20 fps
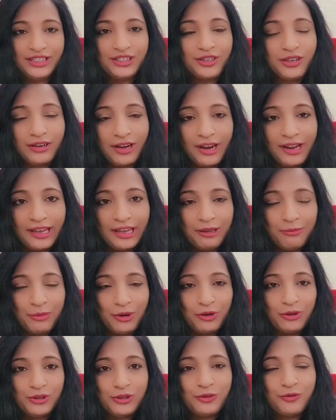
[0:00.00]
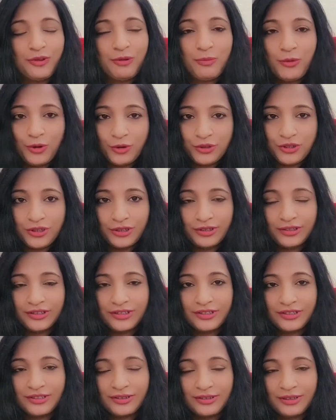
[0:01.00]
is crying because of
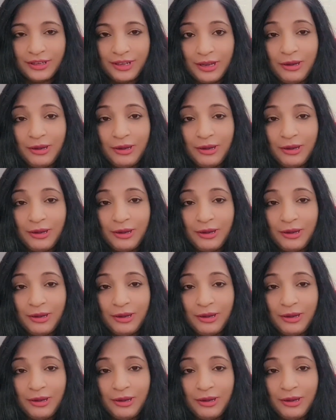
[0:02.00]
emotions.